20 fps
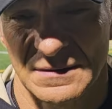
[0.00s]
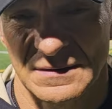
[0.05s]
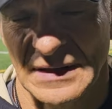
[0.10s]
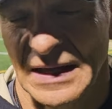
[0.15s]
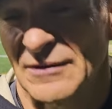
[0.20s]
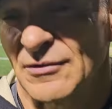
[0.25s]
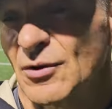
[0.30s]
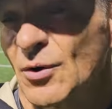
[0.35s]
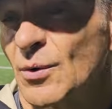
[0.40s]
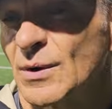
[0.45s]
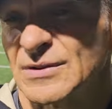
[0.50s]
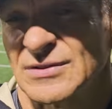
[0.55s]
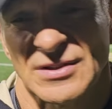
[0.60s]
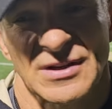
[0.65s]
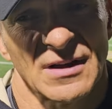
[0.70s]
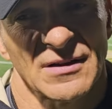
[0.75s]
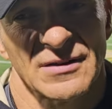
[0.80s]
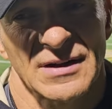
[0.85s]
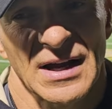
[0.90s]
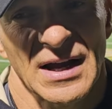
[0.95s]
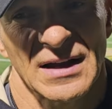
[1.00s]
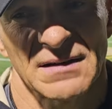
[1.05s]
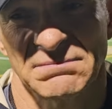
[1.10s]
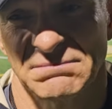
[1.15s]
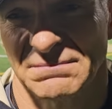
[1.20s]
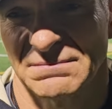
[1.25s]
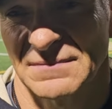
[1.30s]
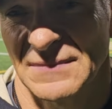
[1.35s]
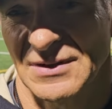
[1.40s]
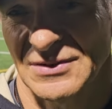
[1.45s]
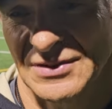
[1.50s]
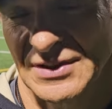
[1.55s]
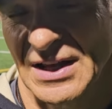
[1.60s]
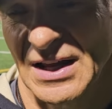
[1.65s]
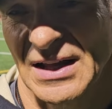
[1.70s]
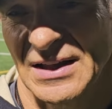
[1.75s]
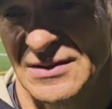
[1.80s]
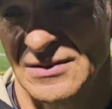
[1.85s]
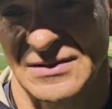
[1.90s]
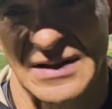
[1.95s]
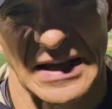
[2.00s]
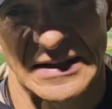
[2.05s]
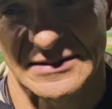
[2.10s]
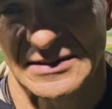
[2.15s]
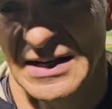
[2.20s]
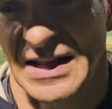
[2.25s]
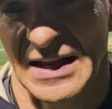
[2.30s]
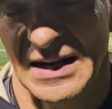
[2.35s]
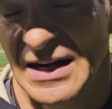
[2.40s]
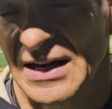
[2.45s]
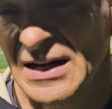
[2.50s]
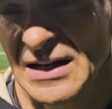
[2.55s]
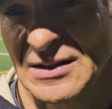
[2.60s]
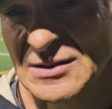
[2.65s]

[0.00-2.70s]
David Hoyt's another guy. There's a guy that hasn't had any